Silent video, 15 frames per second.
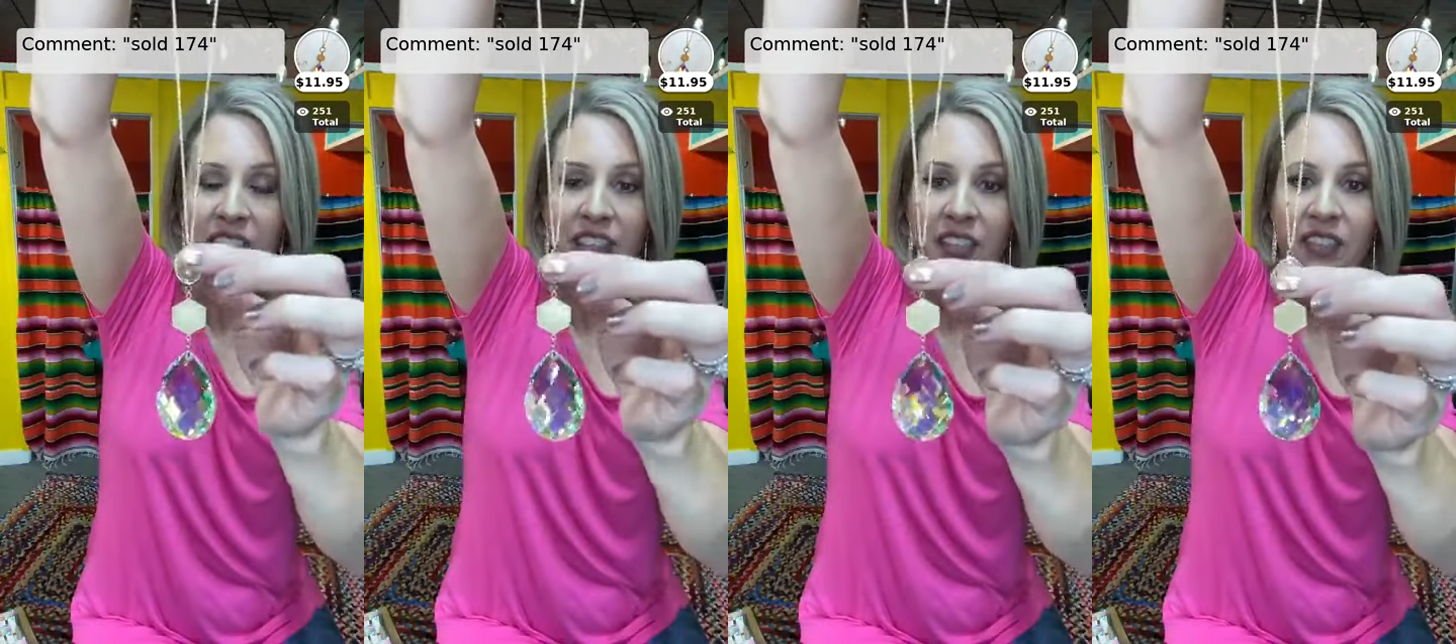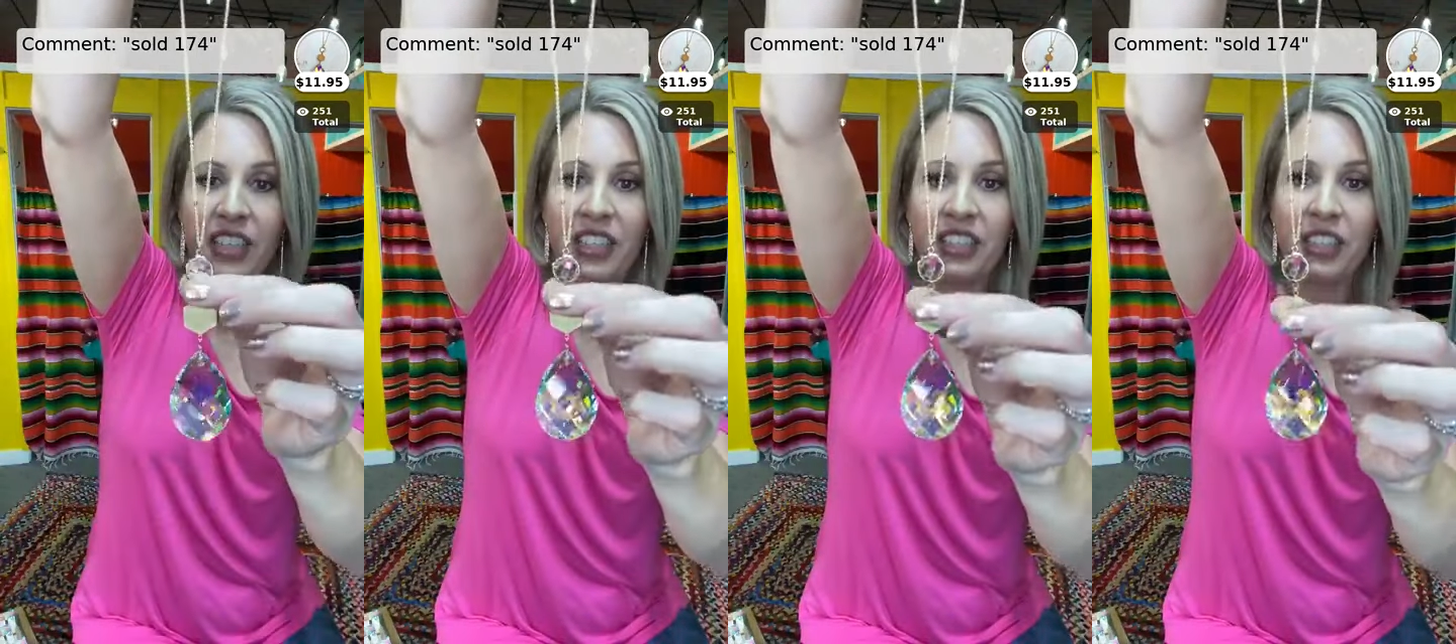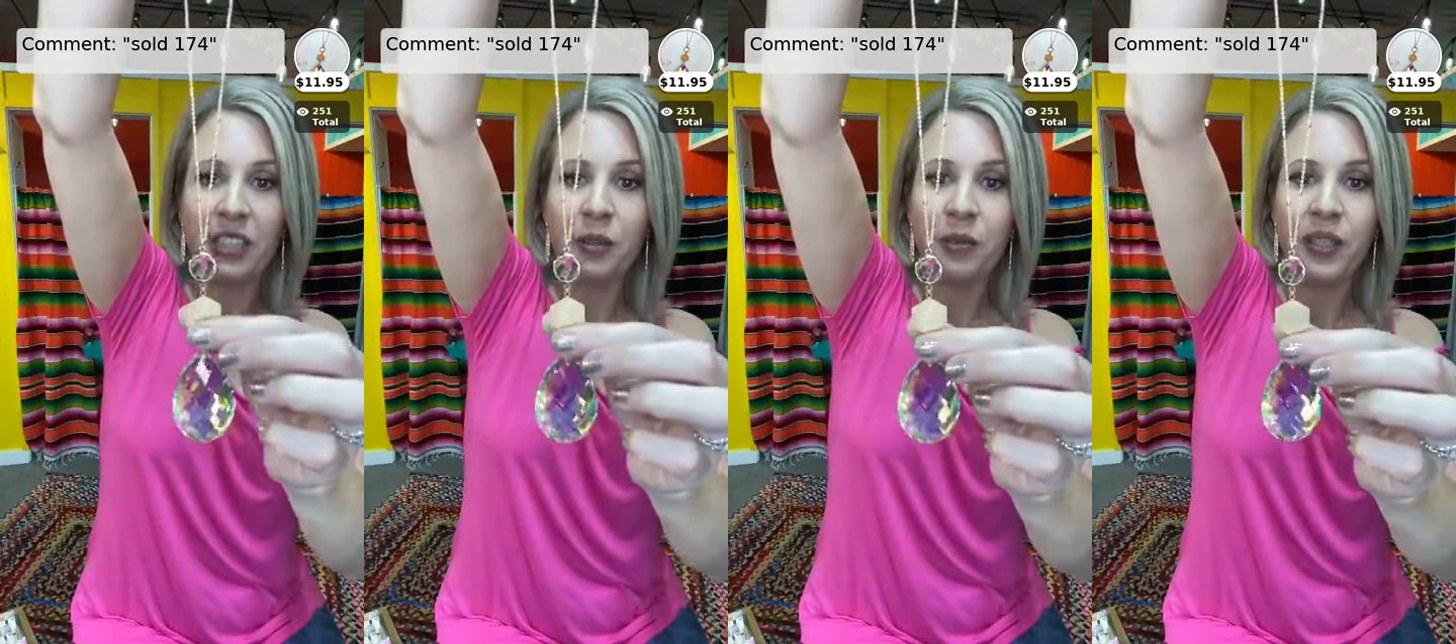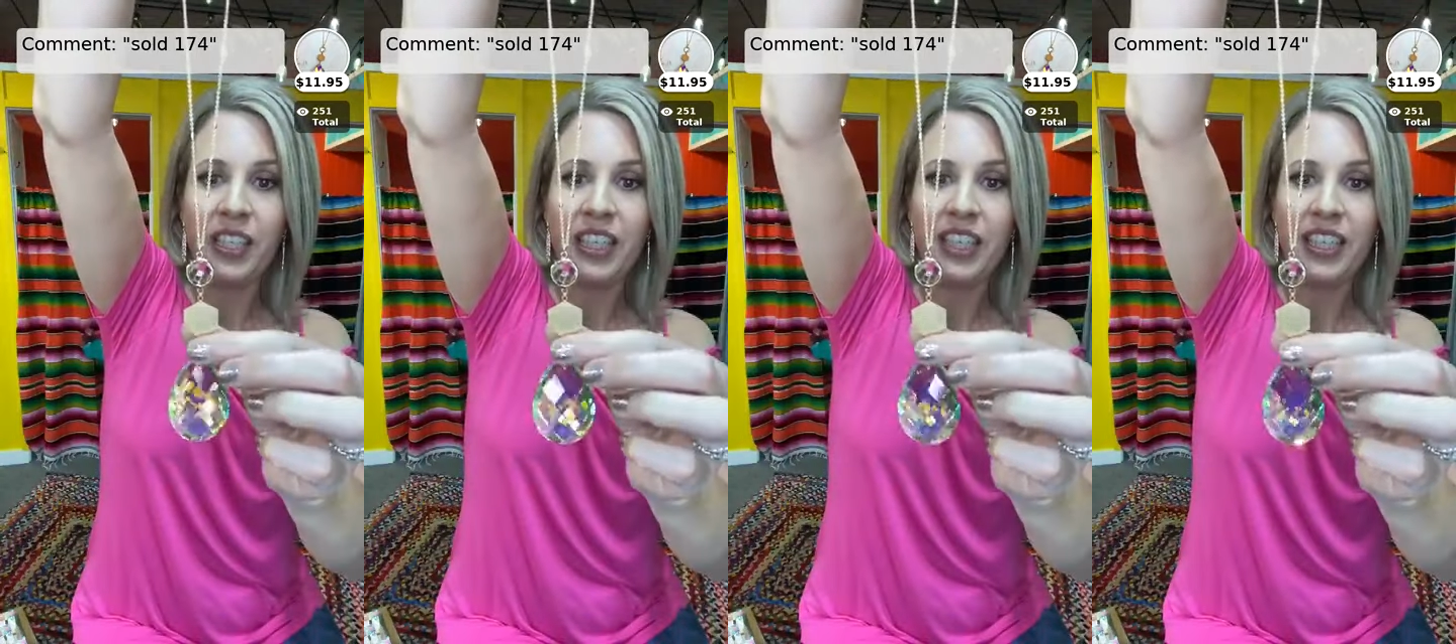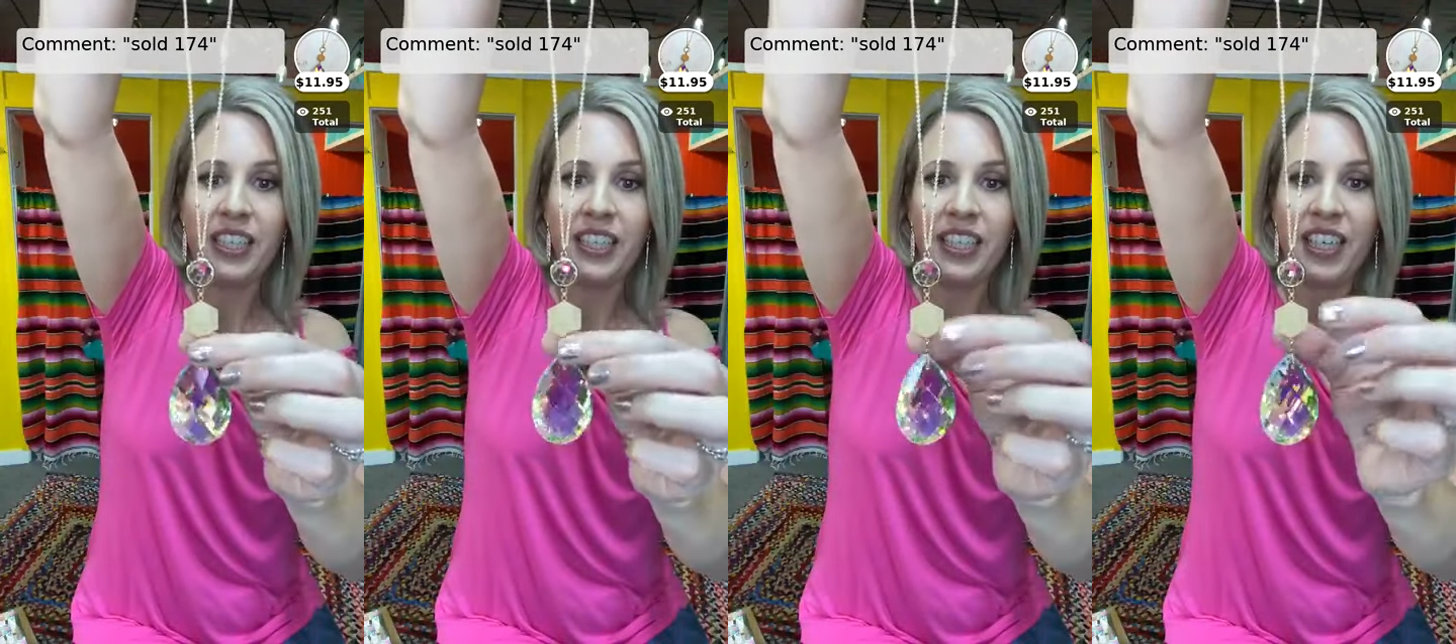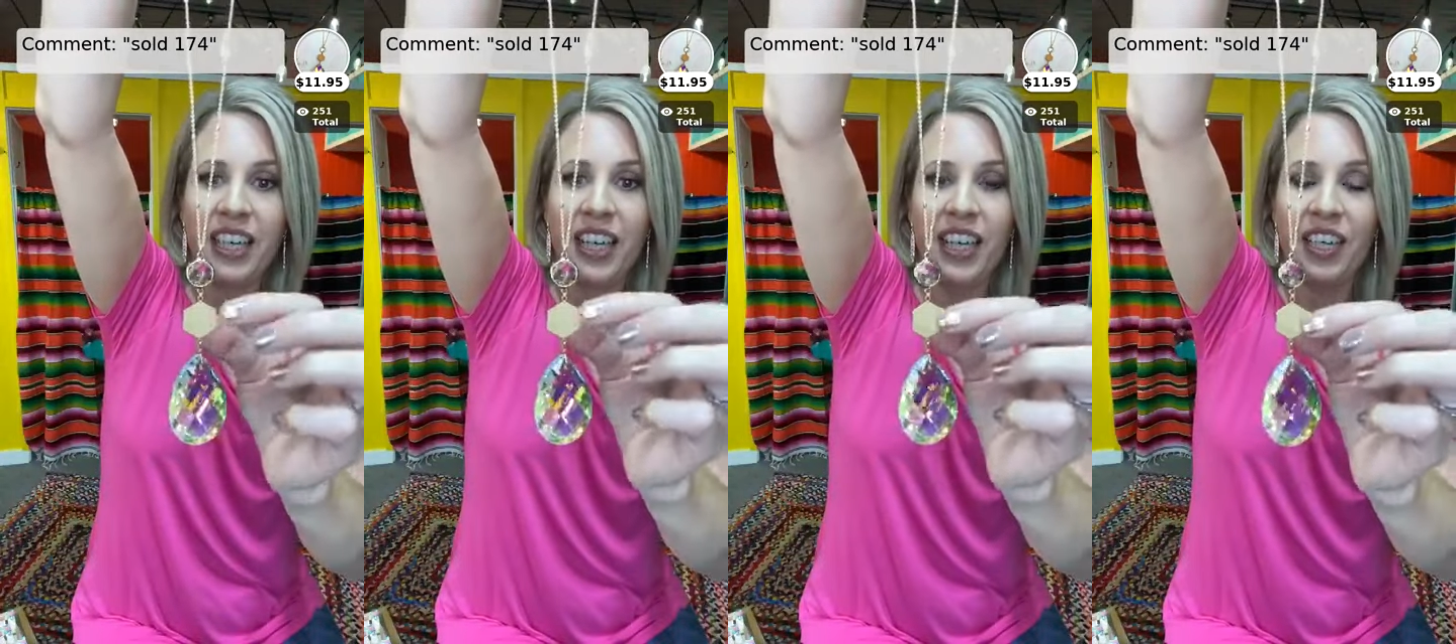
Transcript: So you have a clear one,